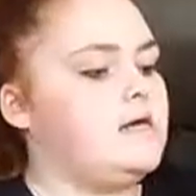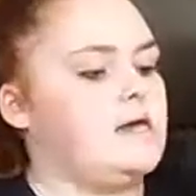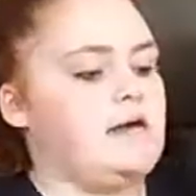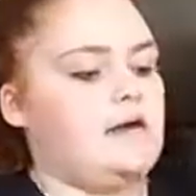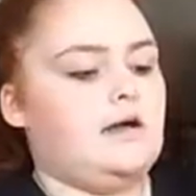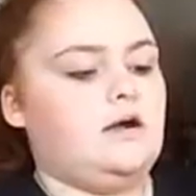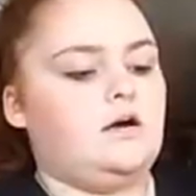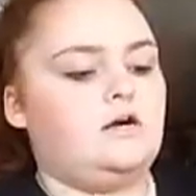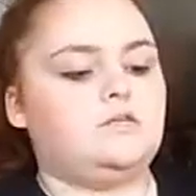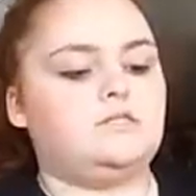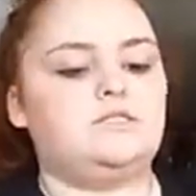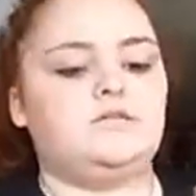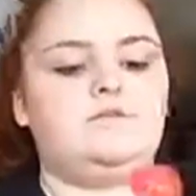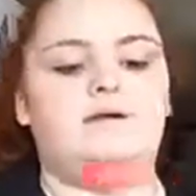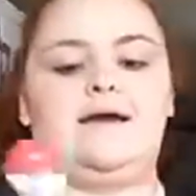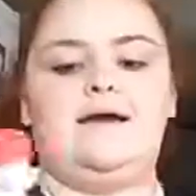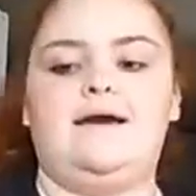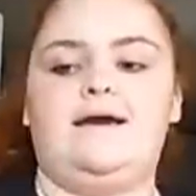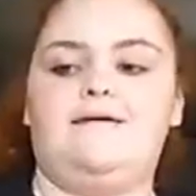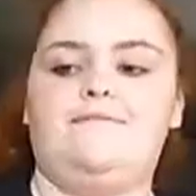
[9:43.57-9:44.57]
I also
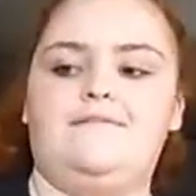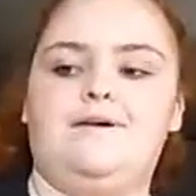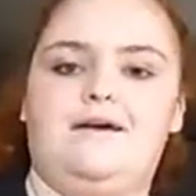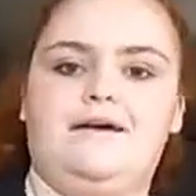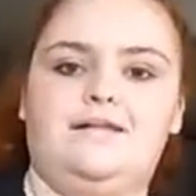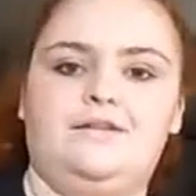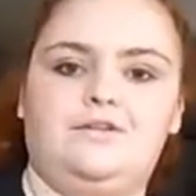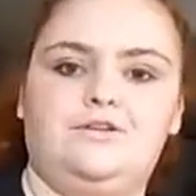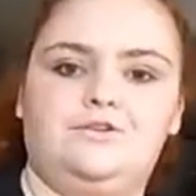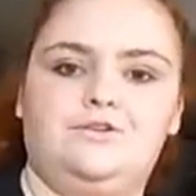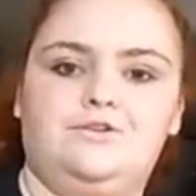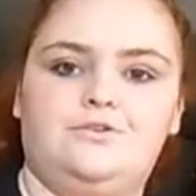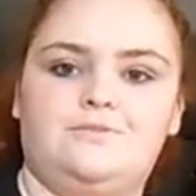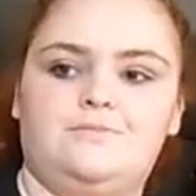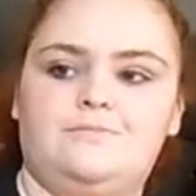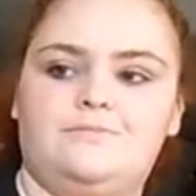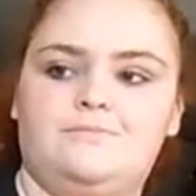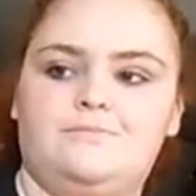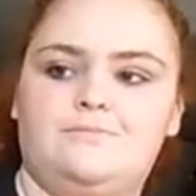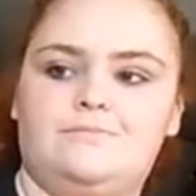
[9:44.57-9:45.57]
have a little
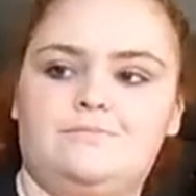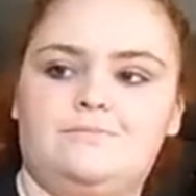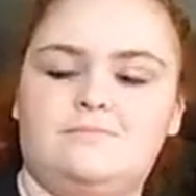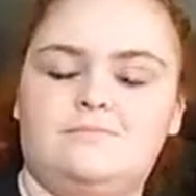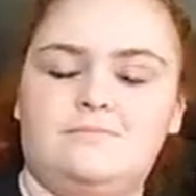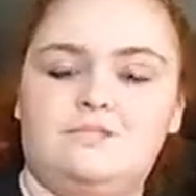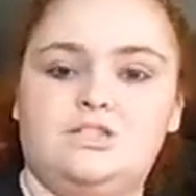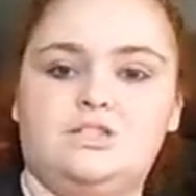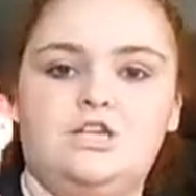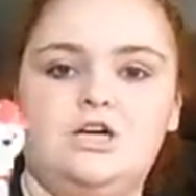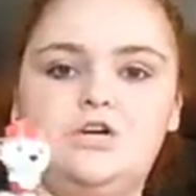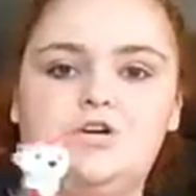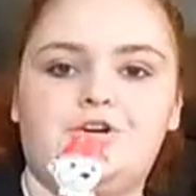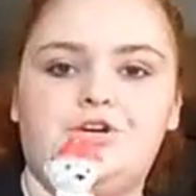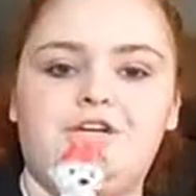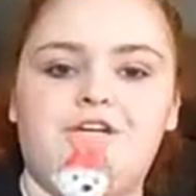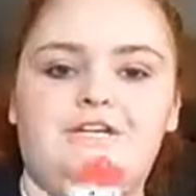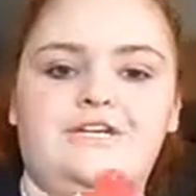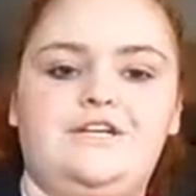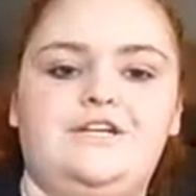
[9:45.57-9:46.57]

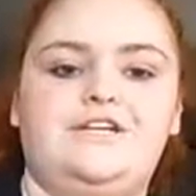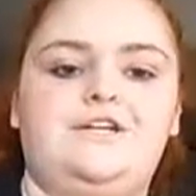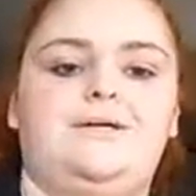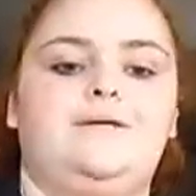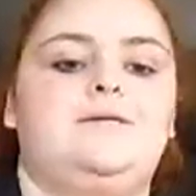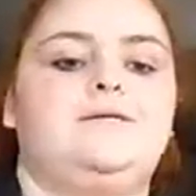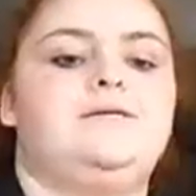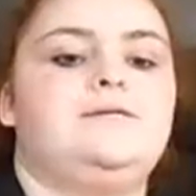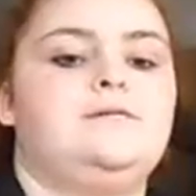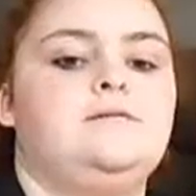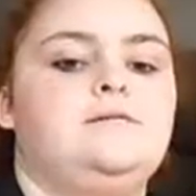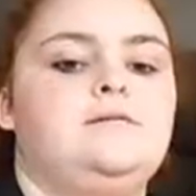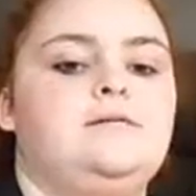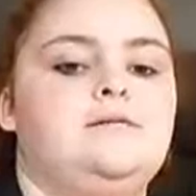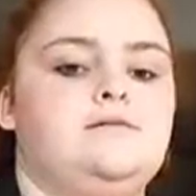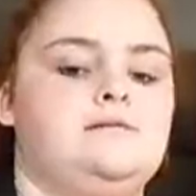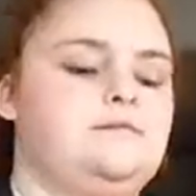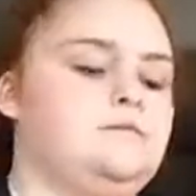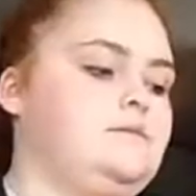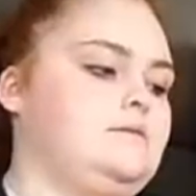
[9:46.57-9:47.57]
sucker in here
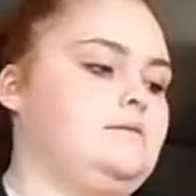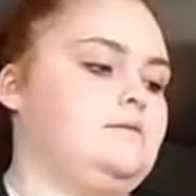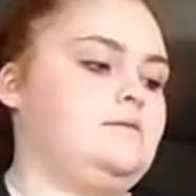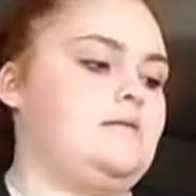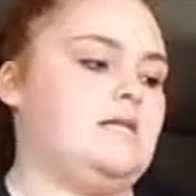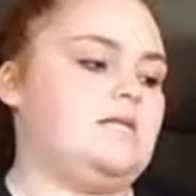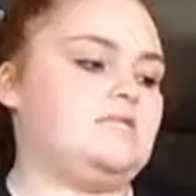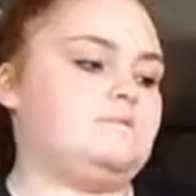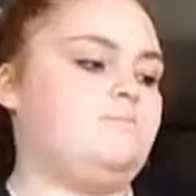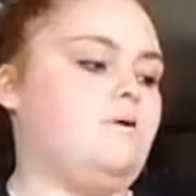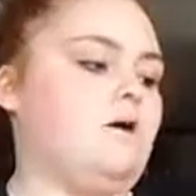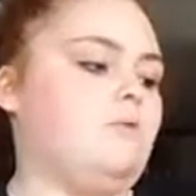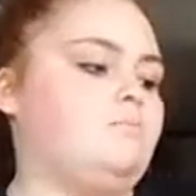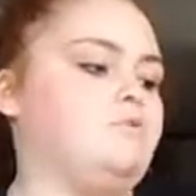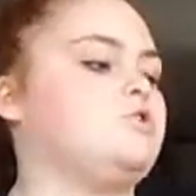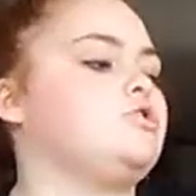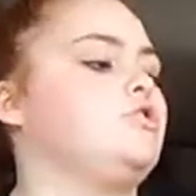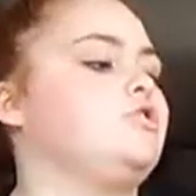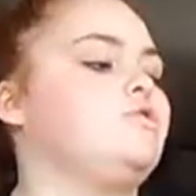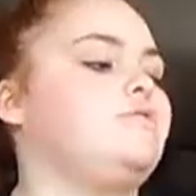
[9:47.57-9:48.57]
that's Paw
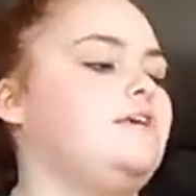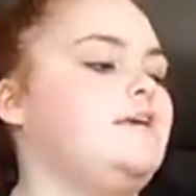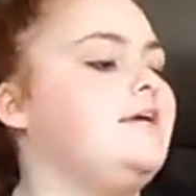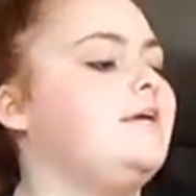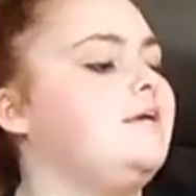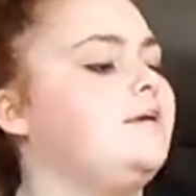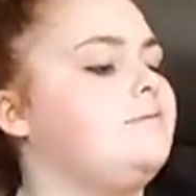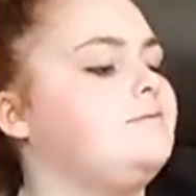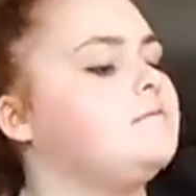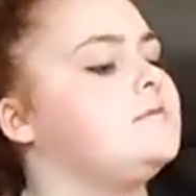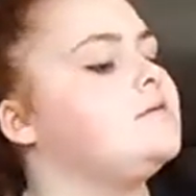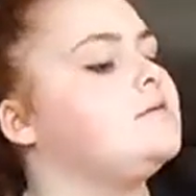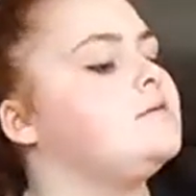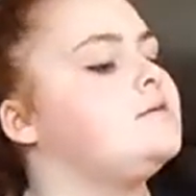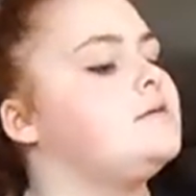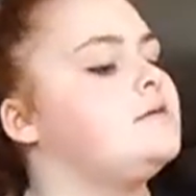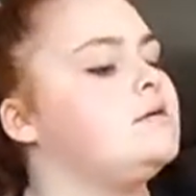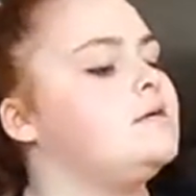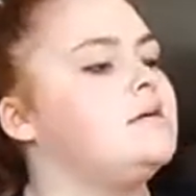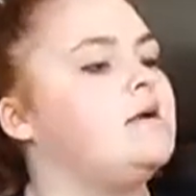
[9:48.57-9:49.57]
Patrol themed.
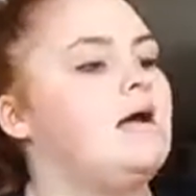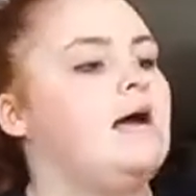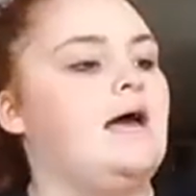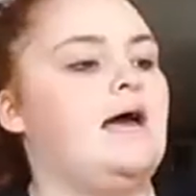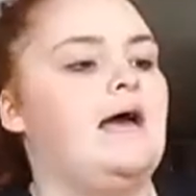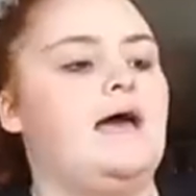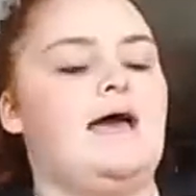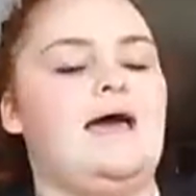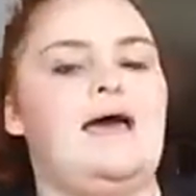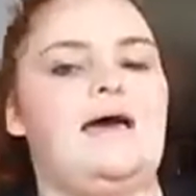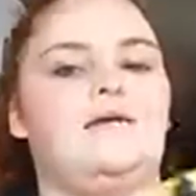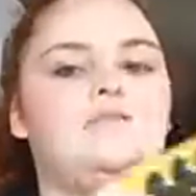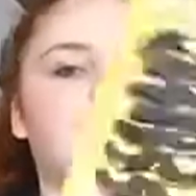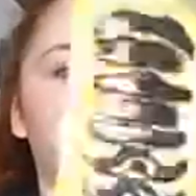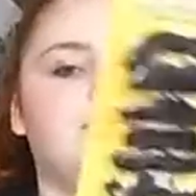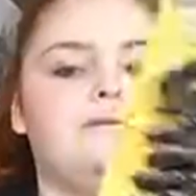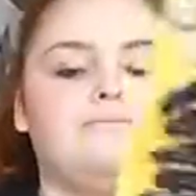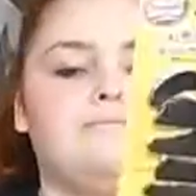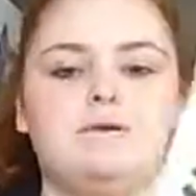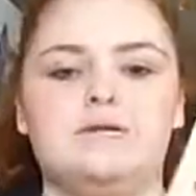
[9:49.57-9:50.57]
I have
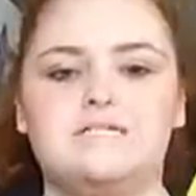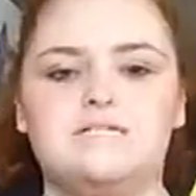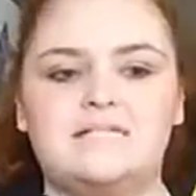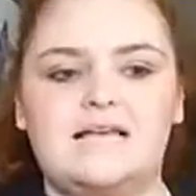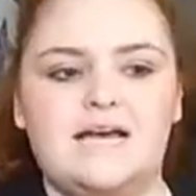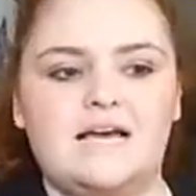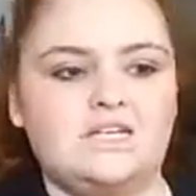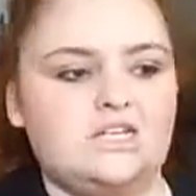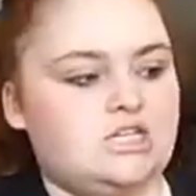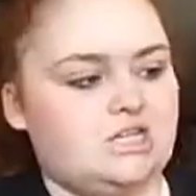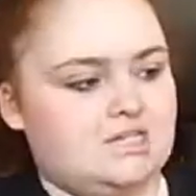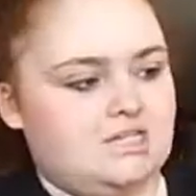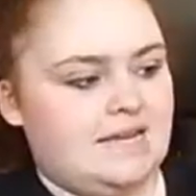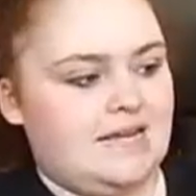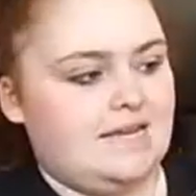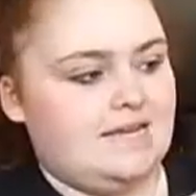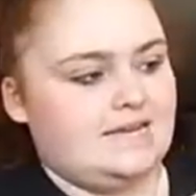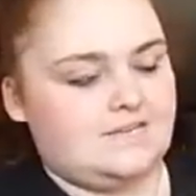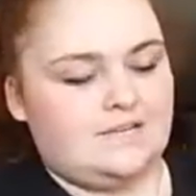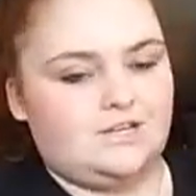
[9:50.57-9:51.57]
some mustaches
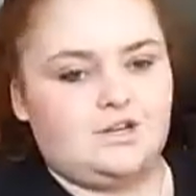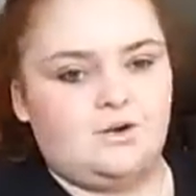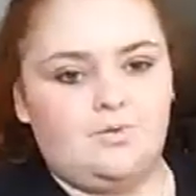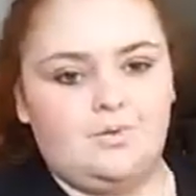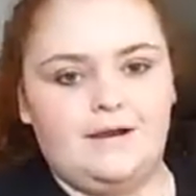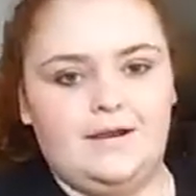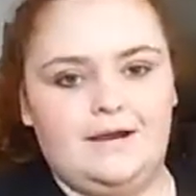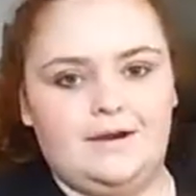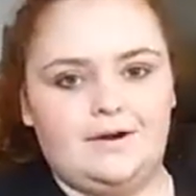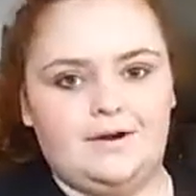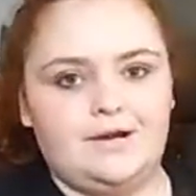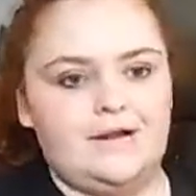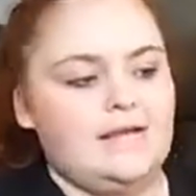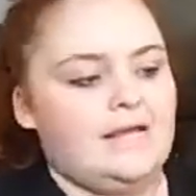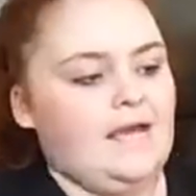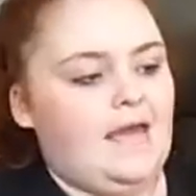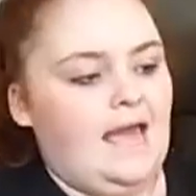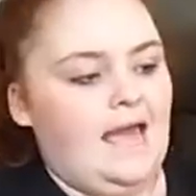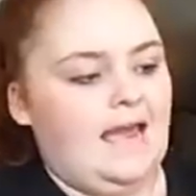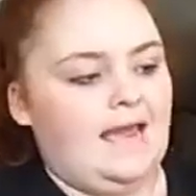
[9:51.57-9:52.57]
that he's going to wear,
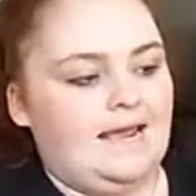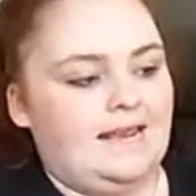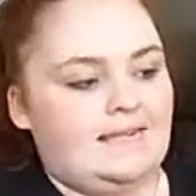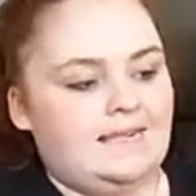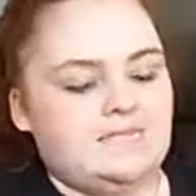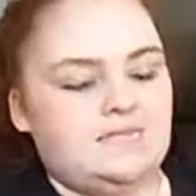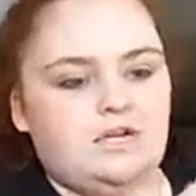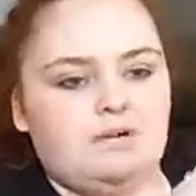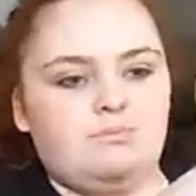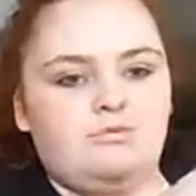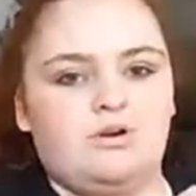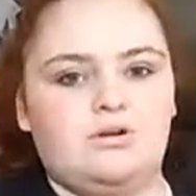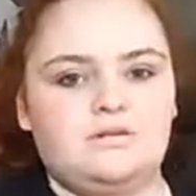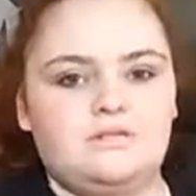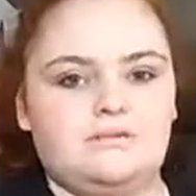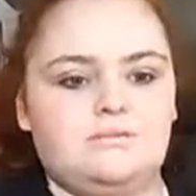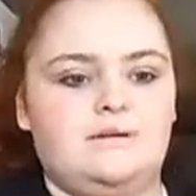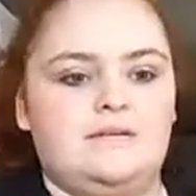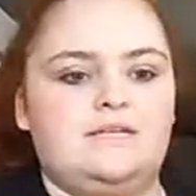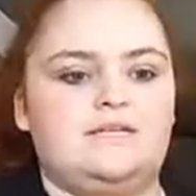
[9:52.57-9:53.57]
and he's going to put on
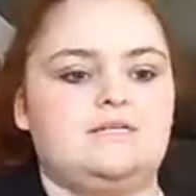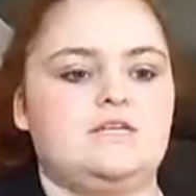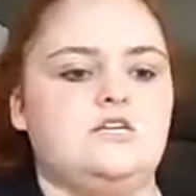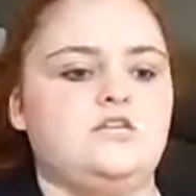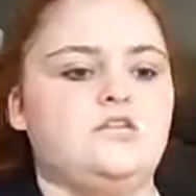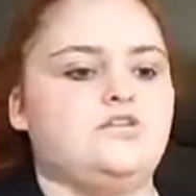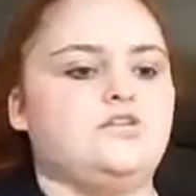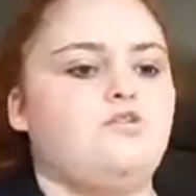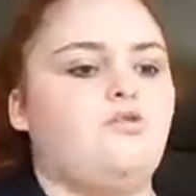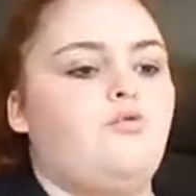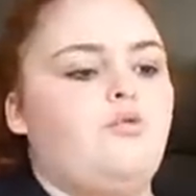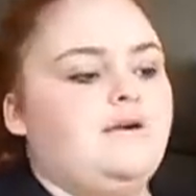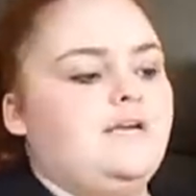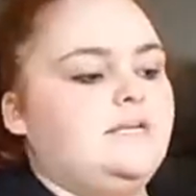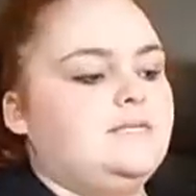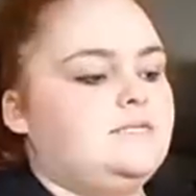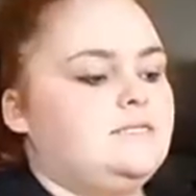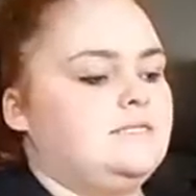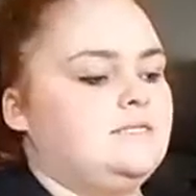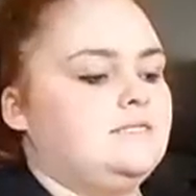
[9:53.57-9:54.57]
some of his other
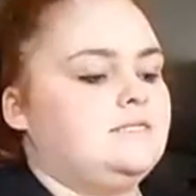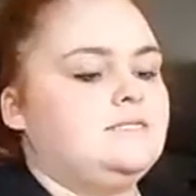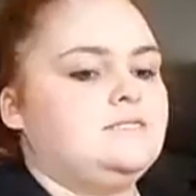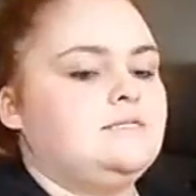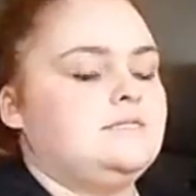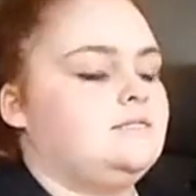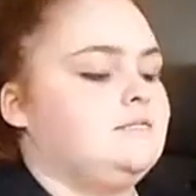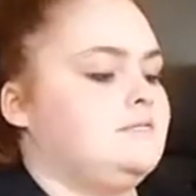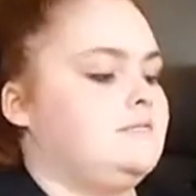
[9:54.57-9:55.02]
toys.